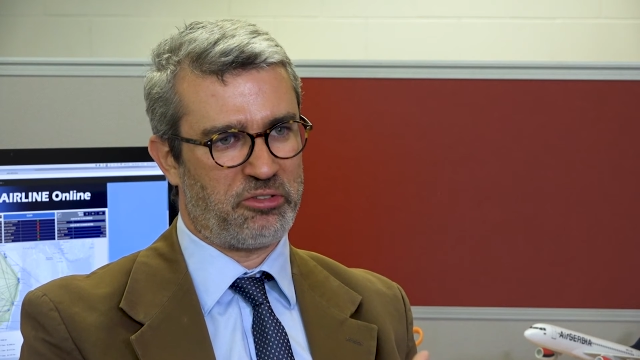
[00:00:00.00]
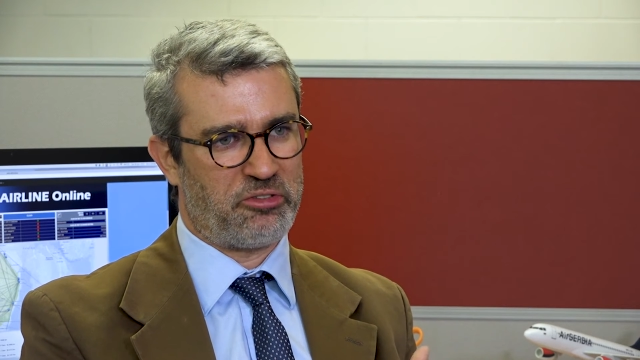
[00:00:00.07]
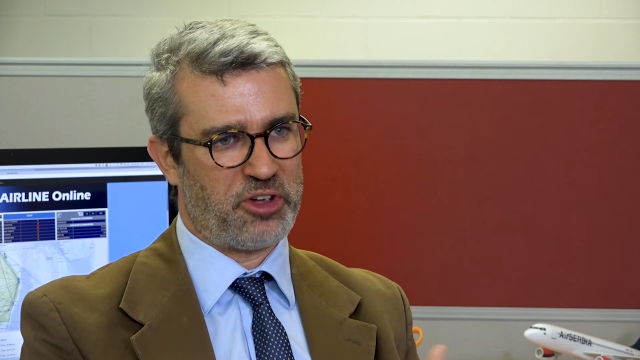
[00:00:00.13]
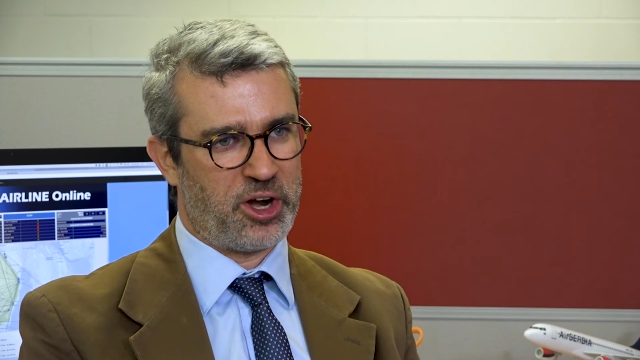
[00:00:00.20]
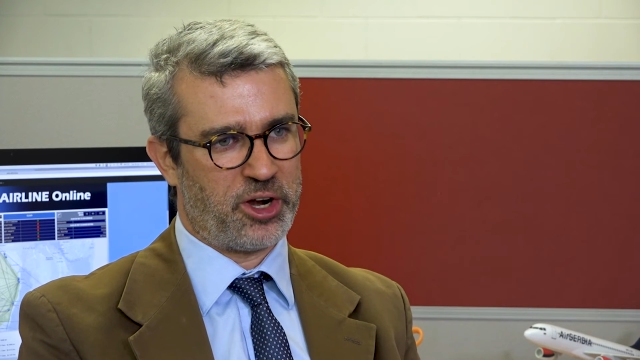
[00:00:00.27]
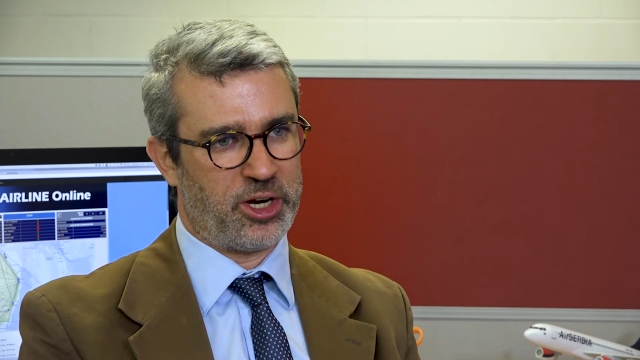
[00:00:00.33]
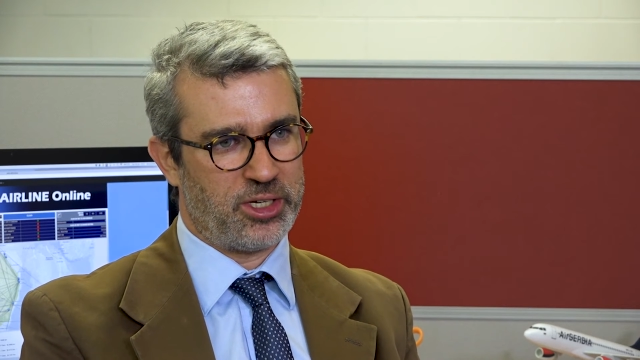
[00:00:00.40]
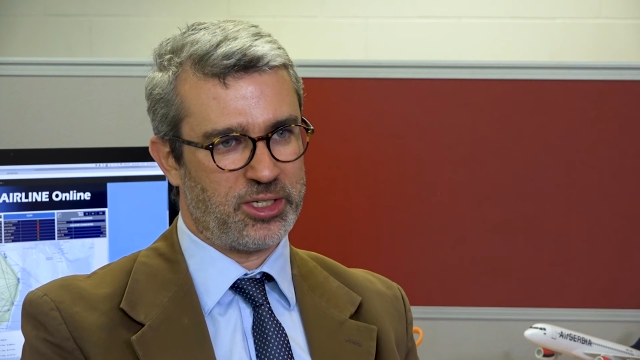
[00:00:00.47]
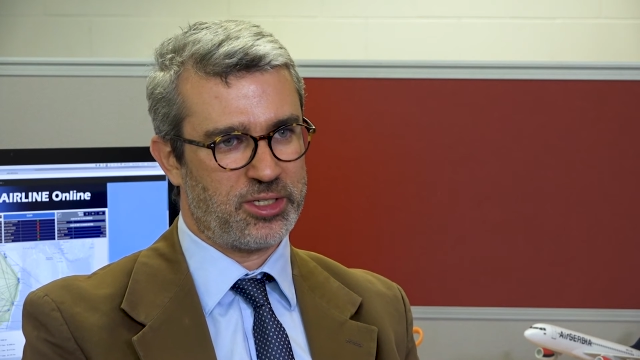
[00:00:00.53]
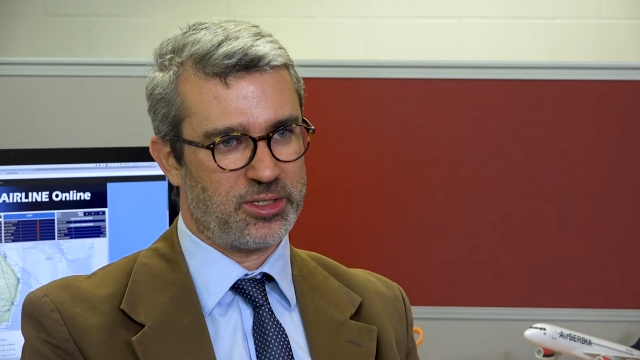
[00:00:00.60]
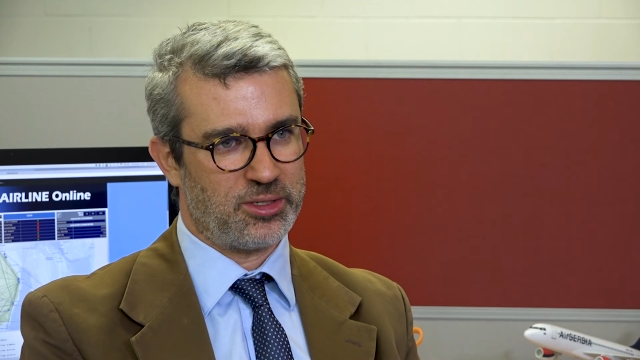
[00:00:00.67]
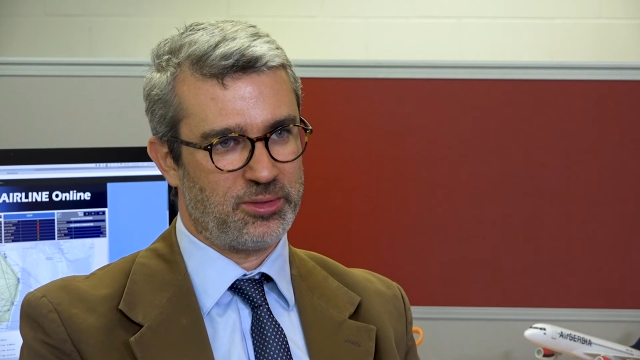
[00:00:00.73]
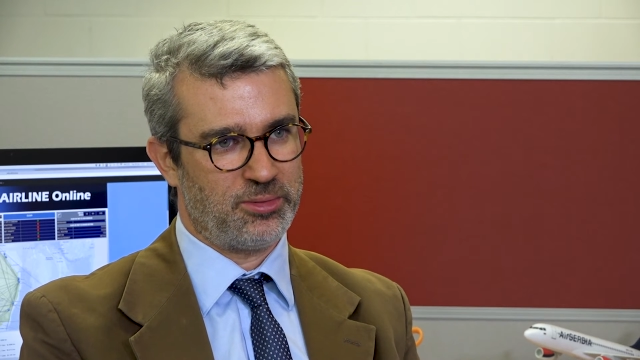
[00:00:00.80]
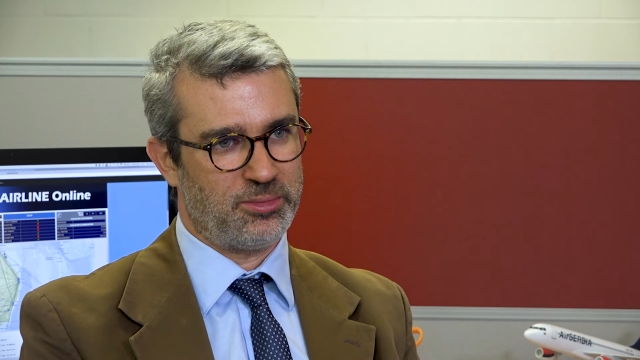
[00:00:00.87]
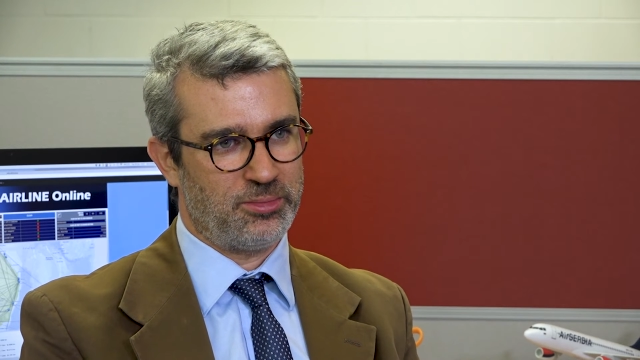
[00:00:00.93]
fairness
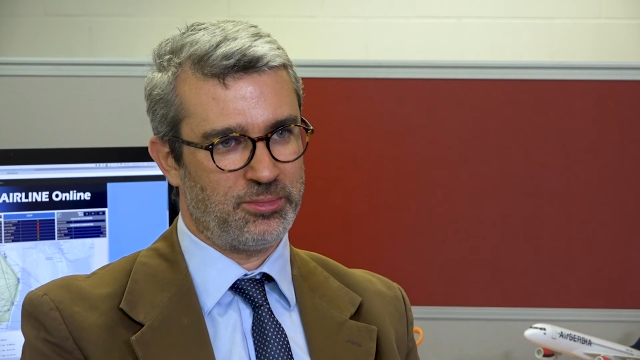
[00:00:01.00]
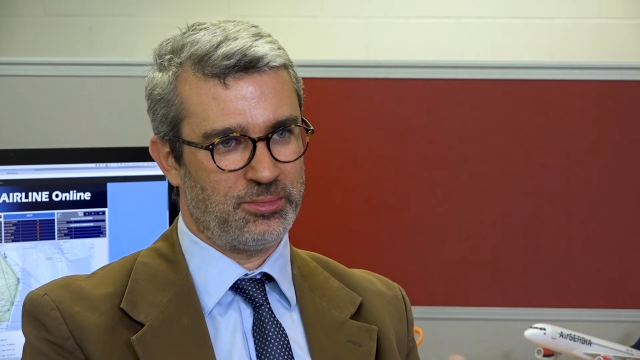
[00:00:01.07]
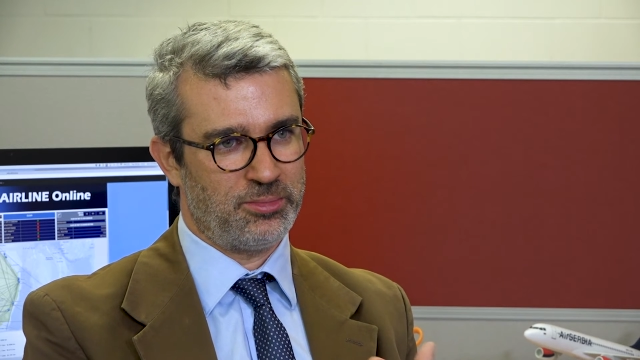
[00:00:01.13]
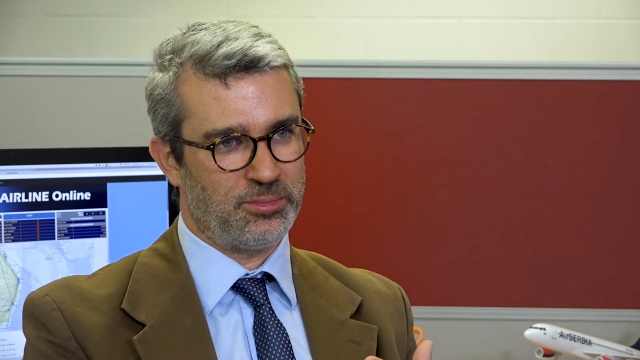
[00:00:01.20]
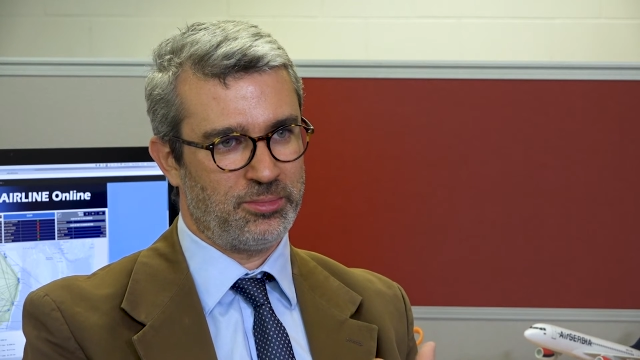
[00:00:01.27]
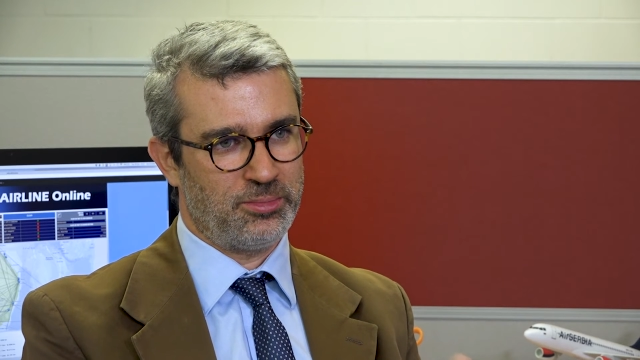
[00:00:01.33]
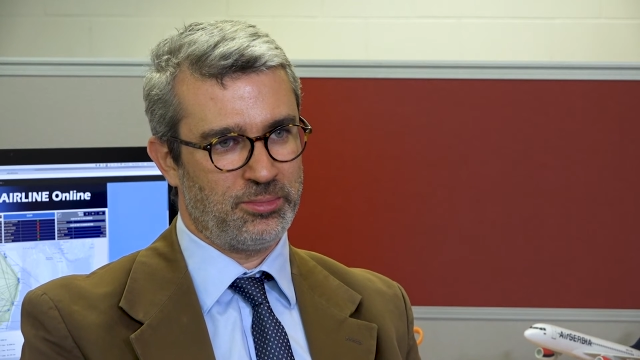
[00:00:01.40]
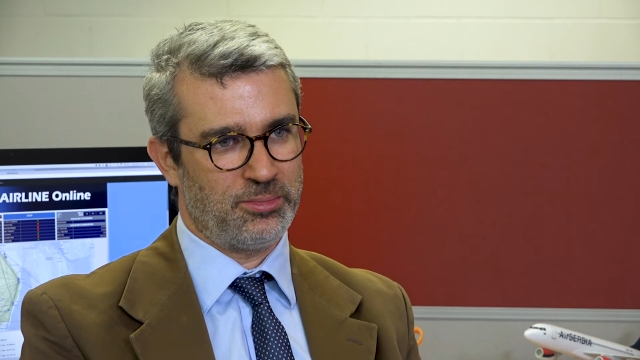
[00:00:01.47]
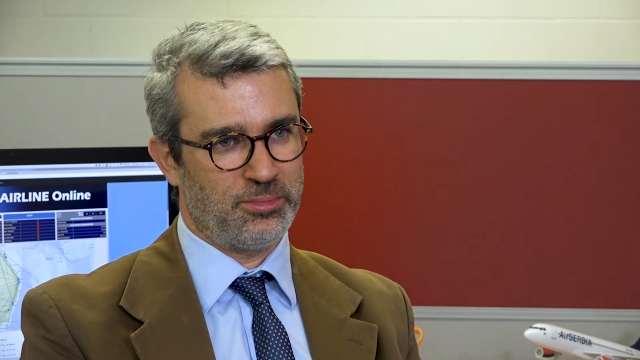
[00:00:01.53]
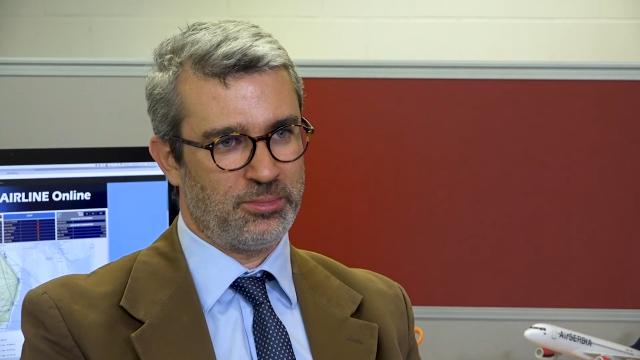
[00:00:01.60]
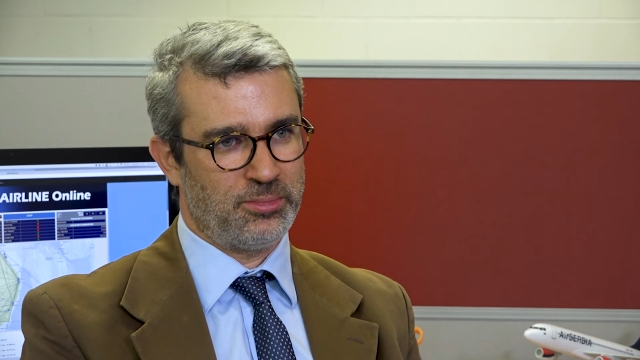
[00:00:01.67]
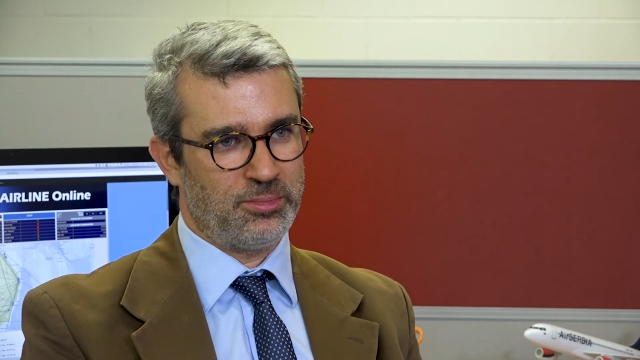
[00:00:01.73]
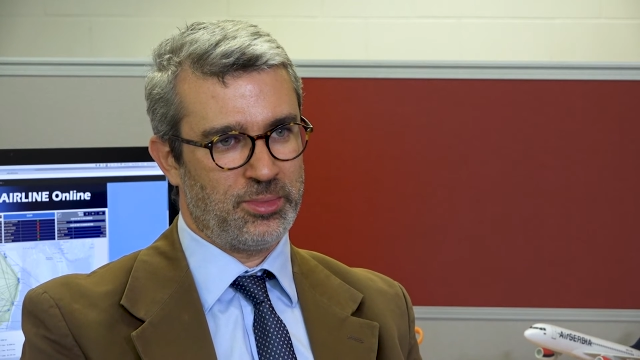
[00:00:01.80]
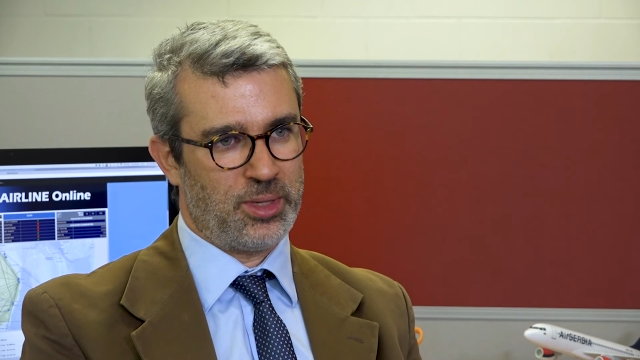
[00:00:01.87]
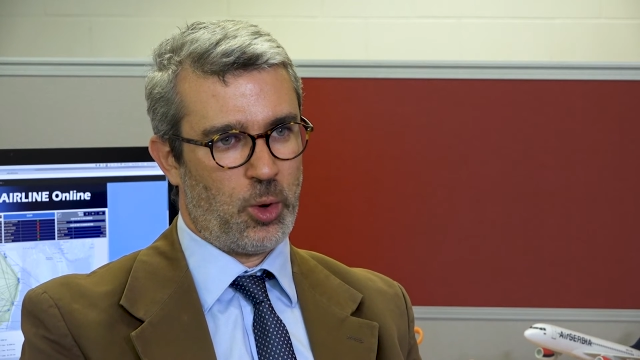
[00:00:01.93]

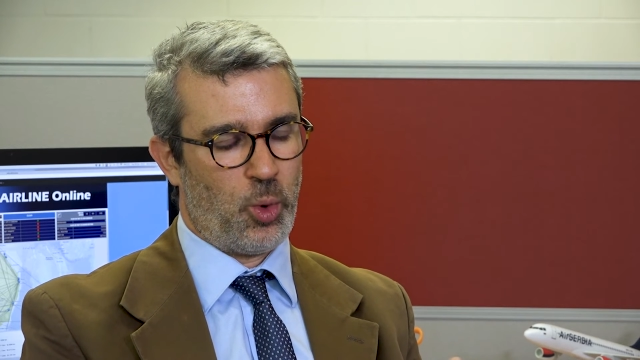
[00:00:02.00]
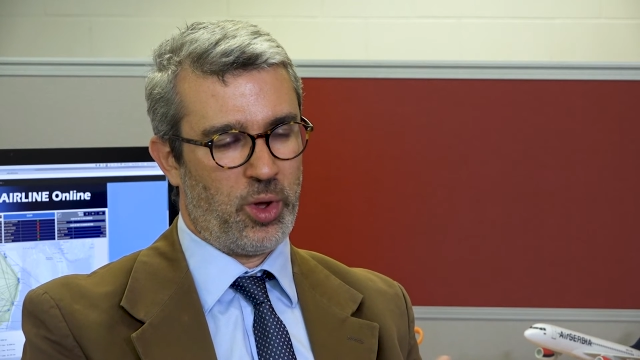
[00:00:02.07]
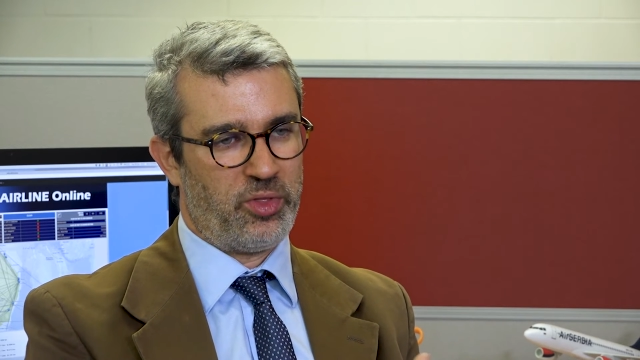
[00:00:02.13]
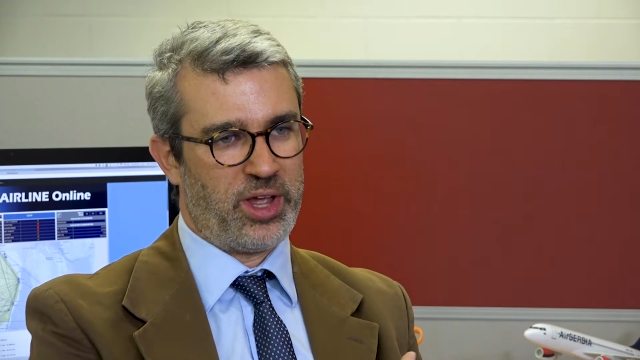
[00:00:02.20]
when